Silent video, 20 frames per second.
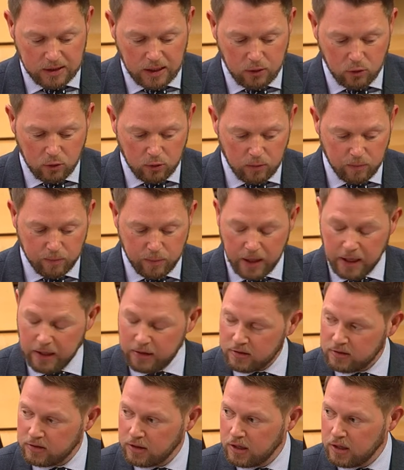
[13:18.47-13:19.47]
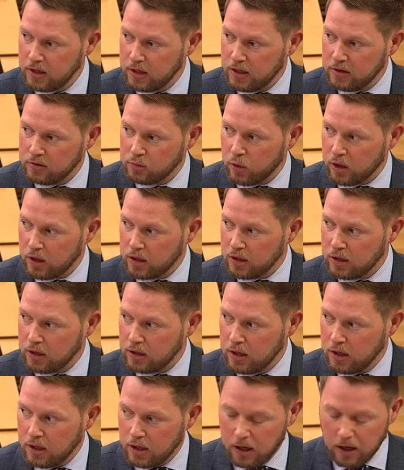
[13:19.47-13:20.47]
And I know PACE is
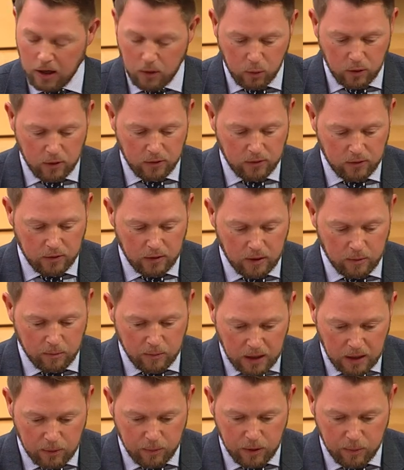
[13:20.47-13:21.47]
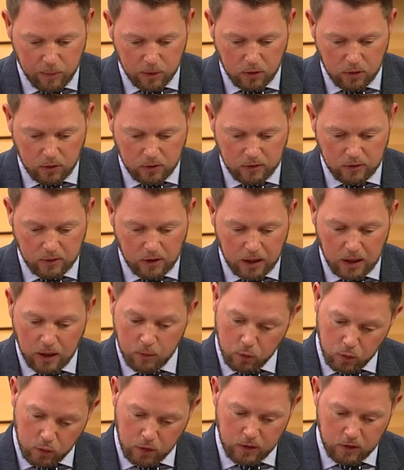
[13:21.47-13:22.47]
working with many people on site
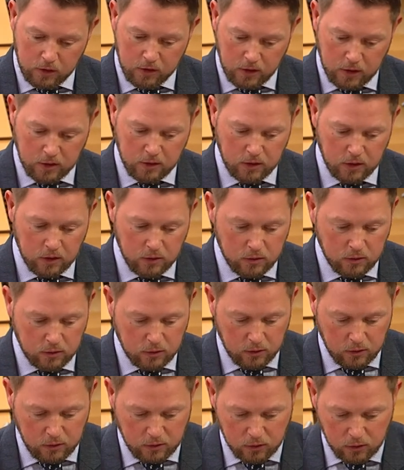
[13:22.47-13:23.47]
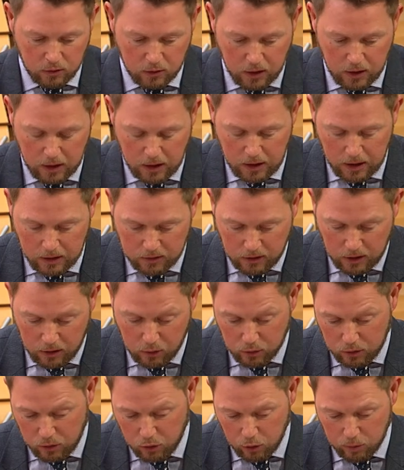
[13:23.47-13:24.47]
and we can continue to do so. So I
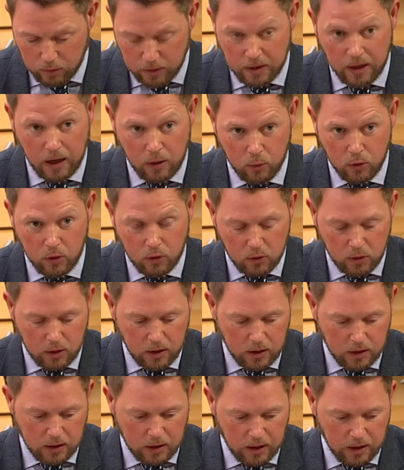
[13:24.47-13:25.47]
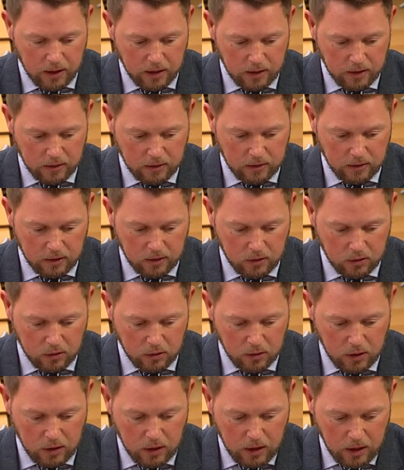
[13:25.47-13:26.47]
only hope that will
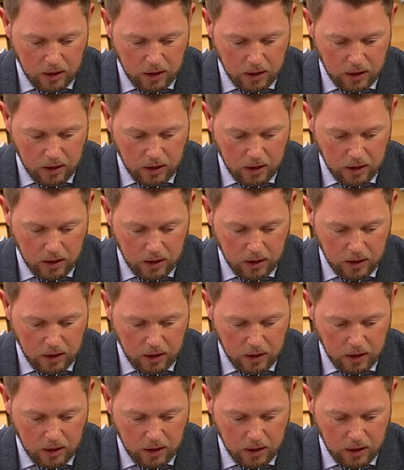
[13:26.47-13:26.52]
continue.